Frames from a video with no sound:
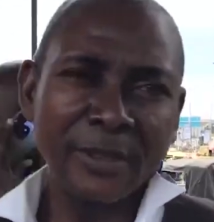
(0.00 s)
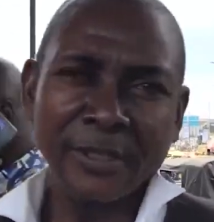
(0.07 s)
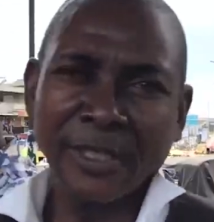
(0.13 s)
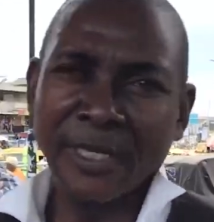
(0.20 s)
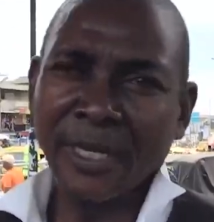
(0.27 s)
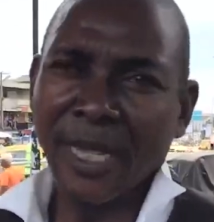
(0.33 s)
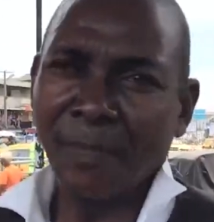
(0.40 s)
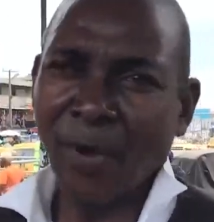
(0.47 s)

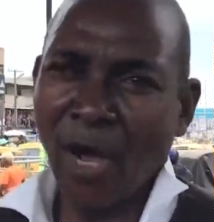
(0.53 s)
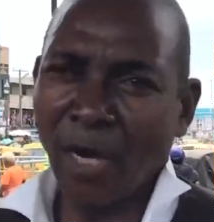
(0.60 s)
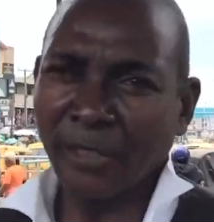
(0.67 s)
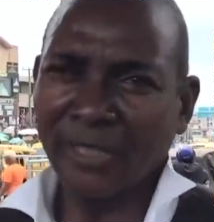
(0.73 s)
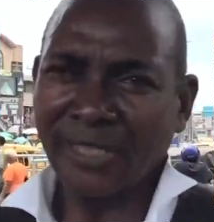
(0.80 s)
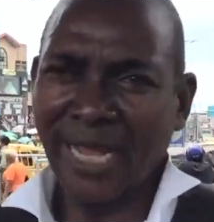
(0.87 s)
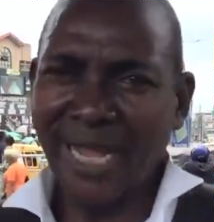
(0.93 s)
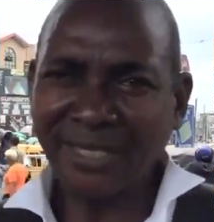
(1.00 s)
the labor
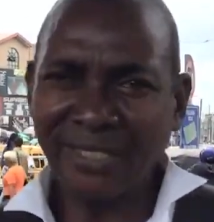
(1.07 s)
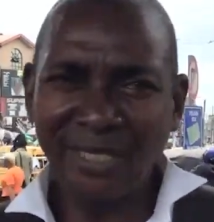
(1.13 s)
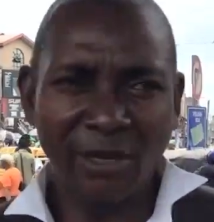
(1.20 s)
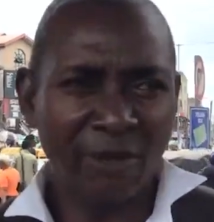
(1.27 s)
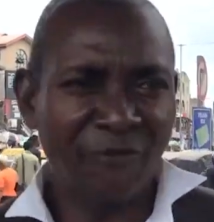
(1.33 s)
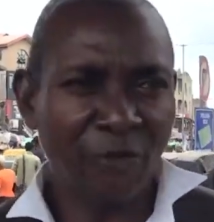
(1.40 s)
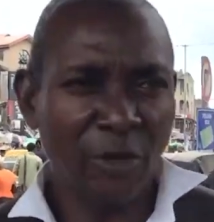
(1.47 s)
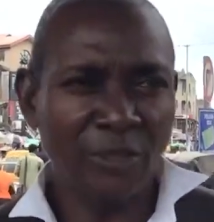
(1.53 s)
is asking
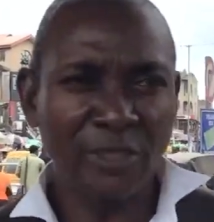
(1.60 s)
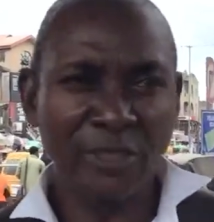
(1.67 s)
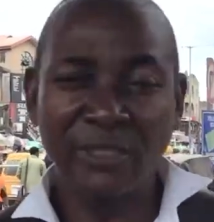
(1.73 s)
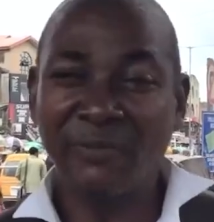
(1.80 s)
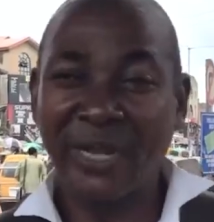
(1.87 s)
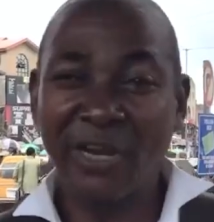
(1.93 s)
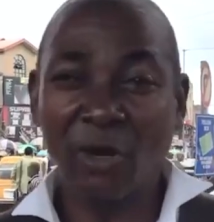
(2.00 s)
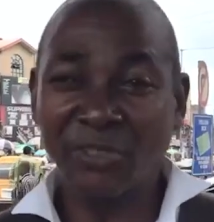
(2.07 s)
of is
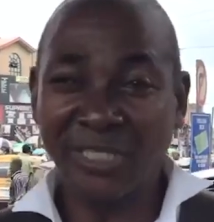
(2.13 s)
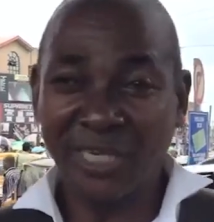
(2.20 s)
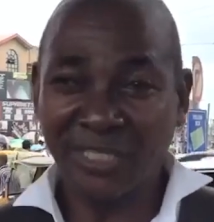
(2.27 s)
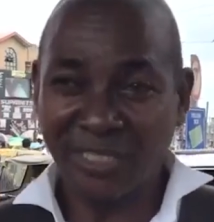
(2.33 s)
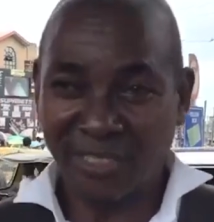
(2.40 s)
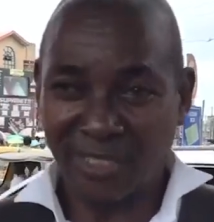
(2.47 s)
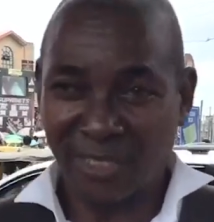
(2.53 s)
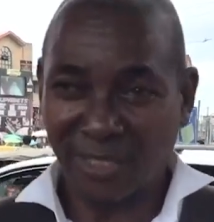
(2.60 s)
very
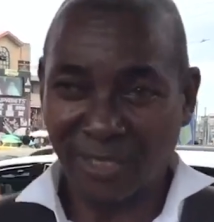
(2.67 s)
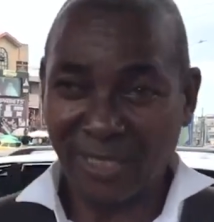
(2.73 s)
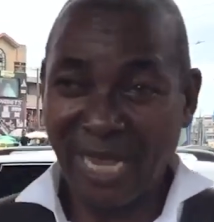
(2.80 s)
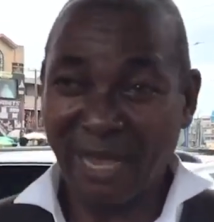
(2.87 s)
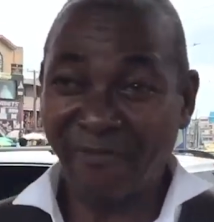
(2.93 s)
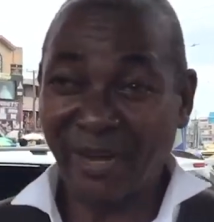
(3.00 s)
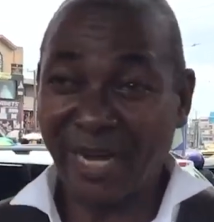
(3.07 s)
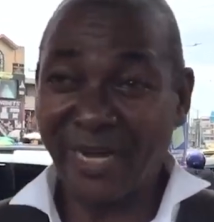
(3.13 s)
authentic. They
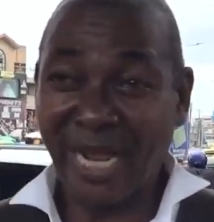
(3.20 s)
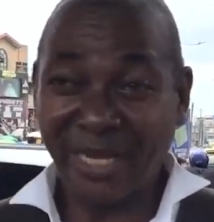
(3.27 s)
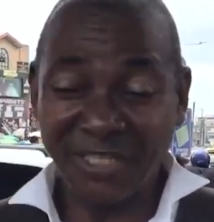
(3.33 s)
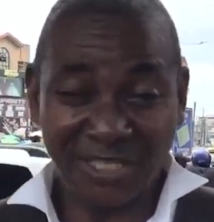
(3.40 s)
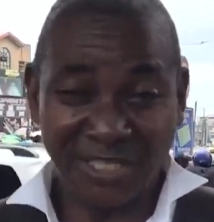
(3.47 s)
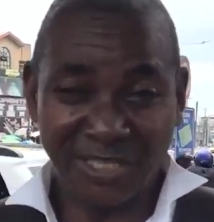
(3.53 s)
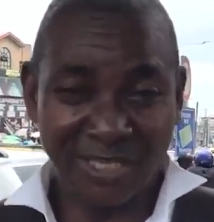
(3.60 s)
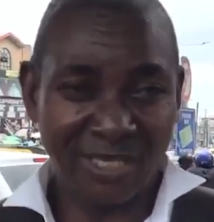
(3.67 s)
are very
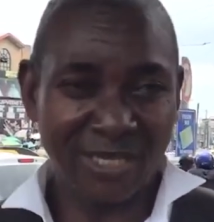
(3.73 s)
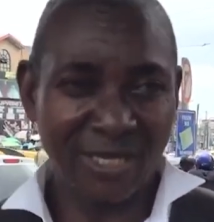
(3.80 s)
realistic.